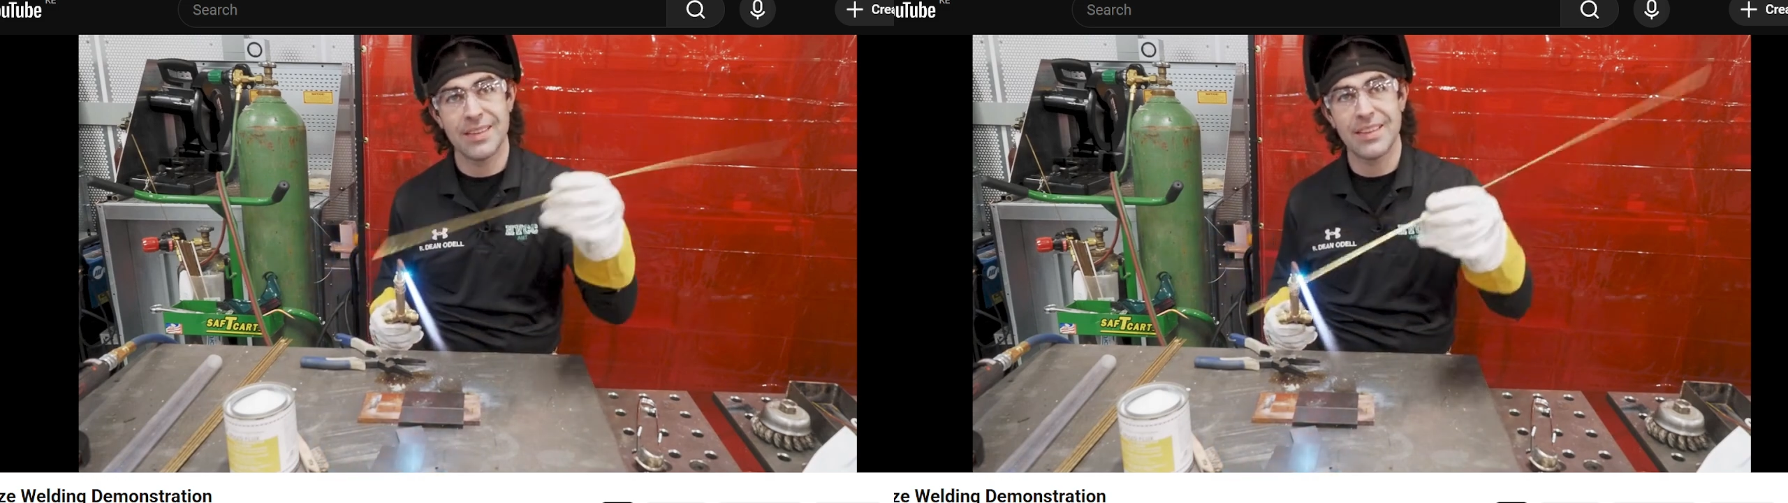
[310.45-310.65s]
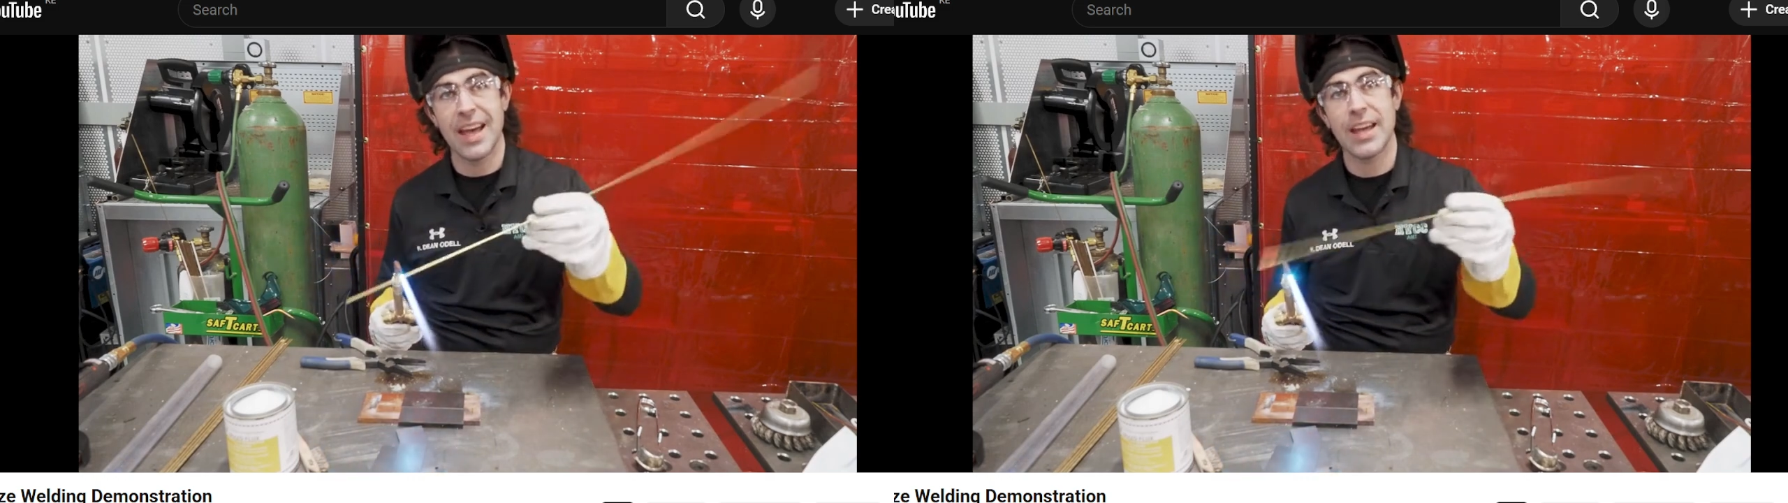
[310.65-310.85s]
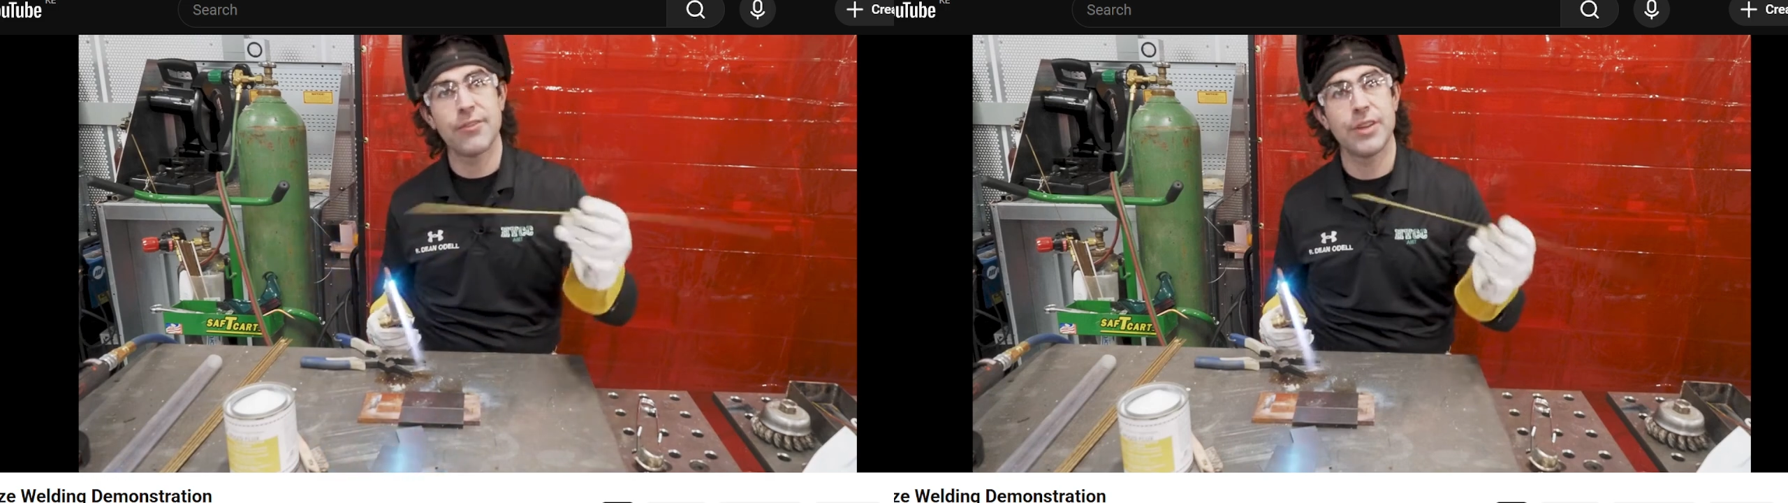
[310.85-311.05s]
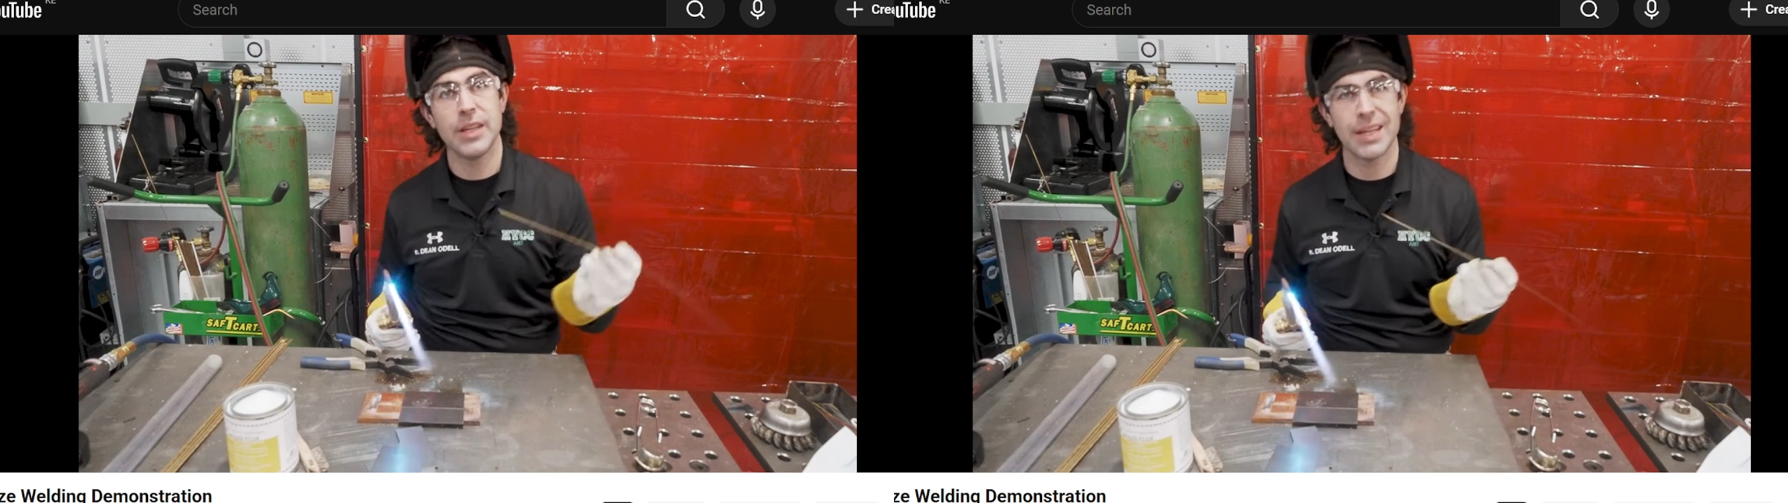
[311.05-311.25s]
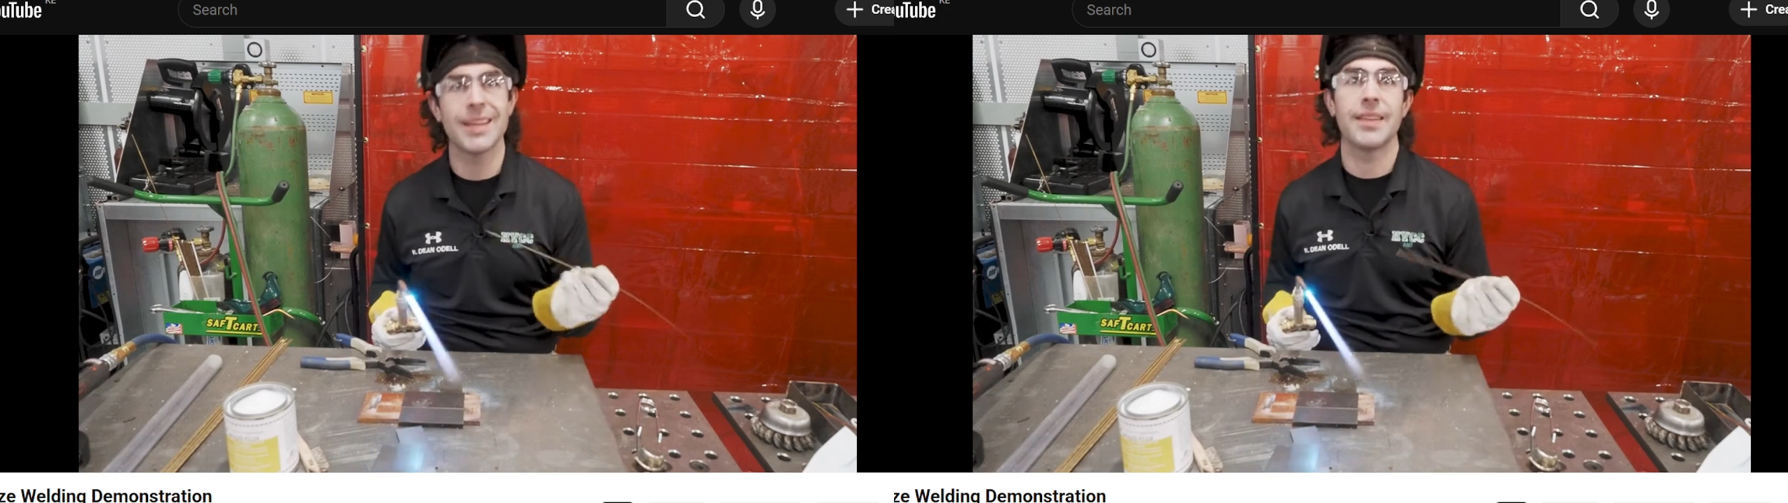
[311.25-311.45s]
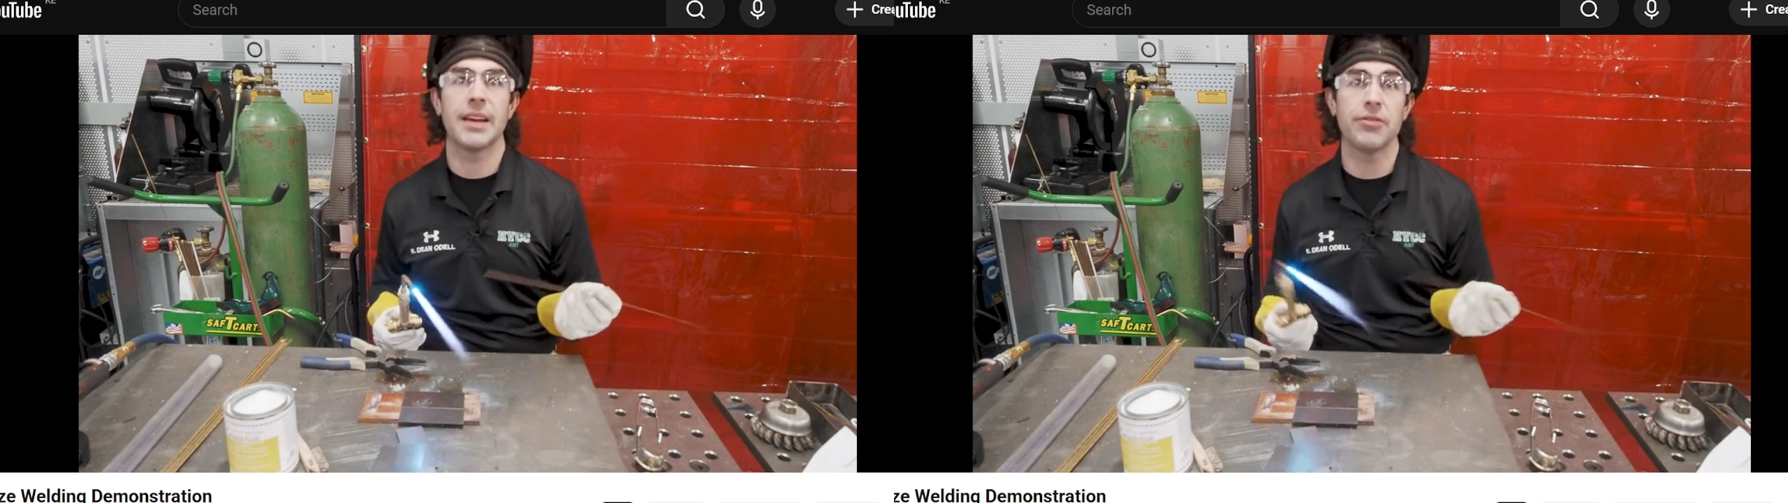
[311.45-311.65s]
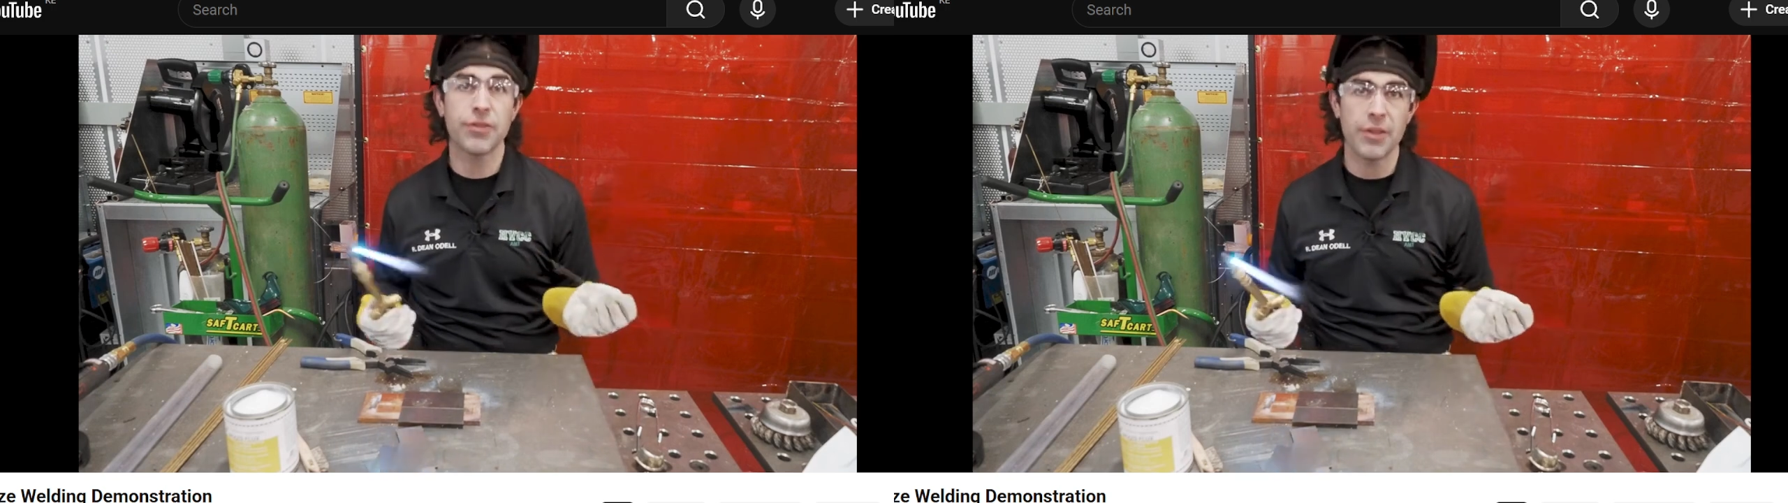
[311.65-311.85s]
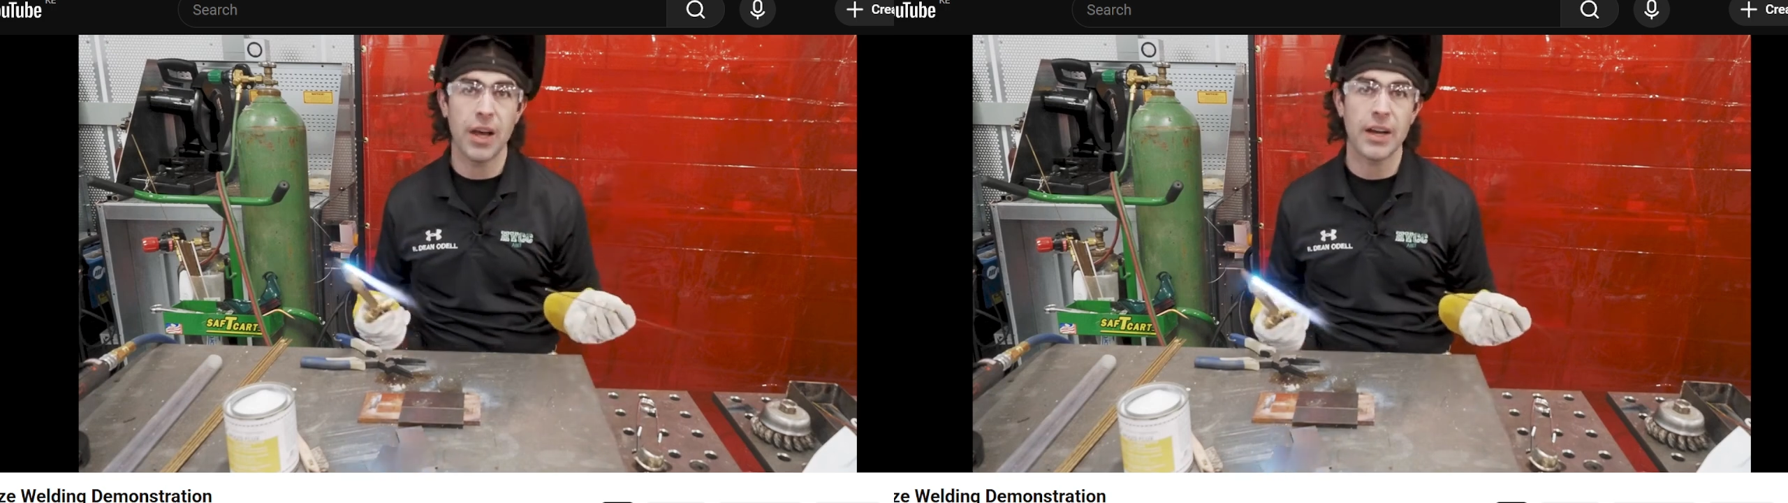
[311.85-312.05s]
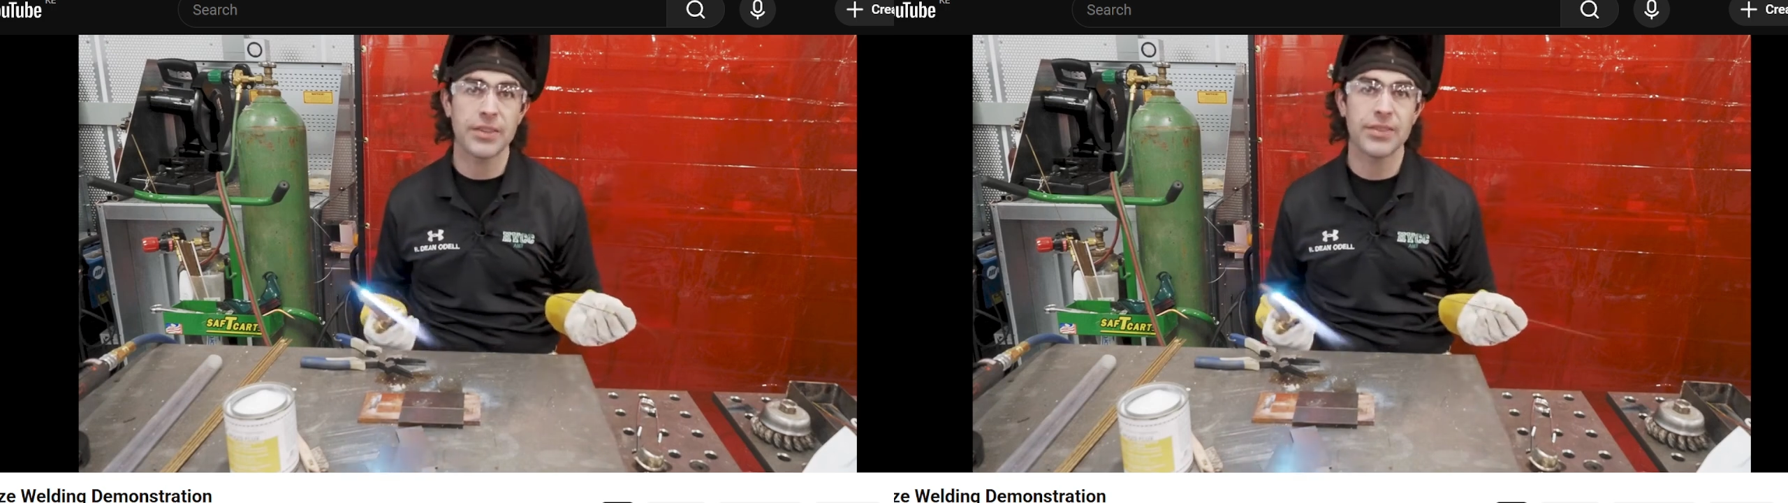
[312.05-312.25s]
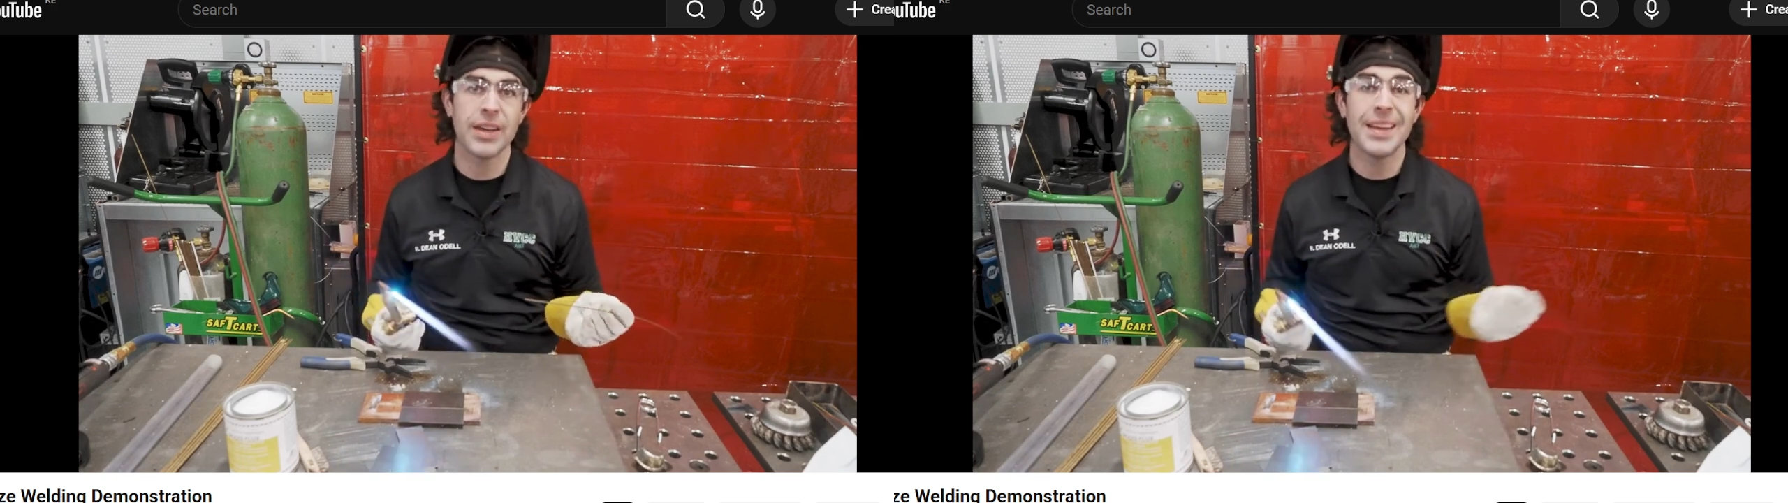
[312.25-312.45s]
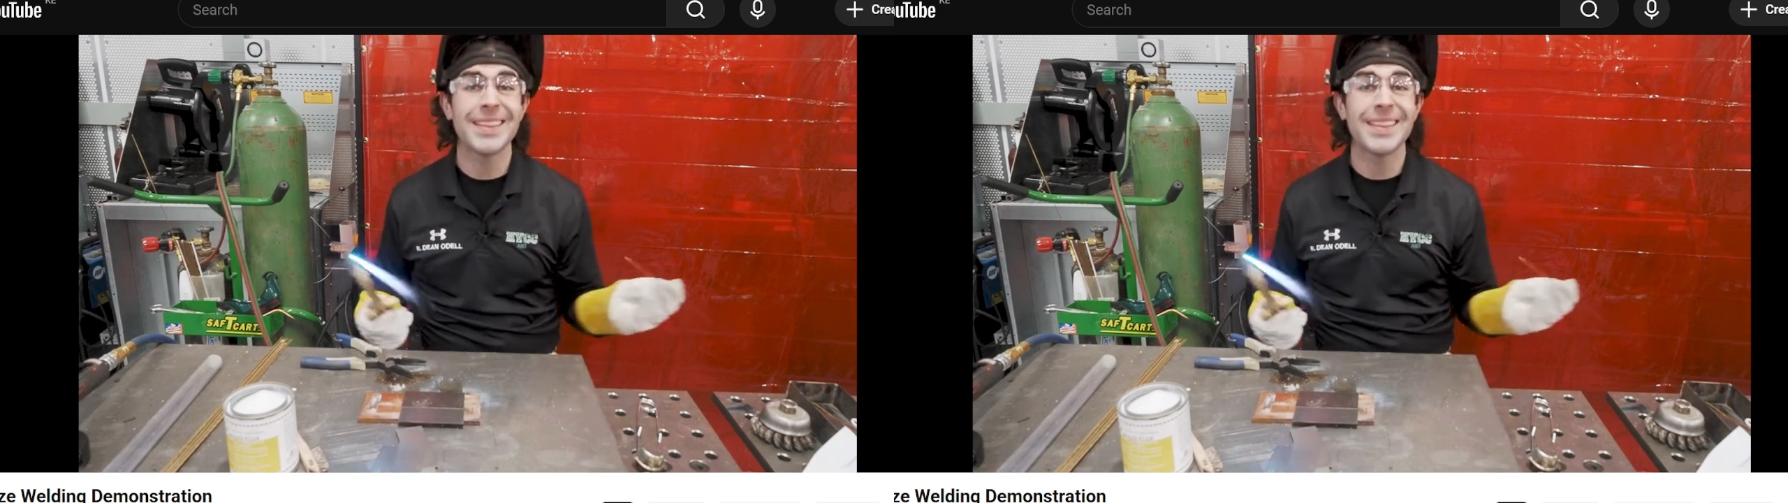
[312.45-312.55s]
dive it in that flux.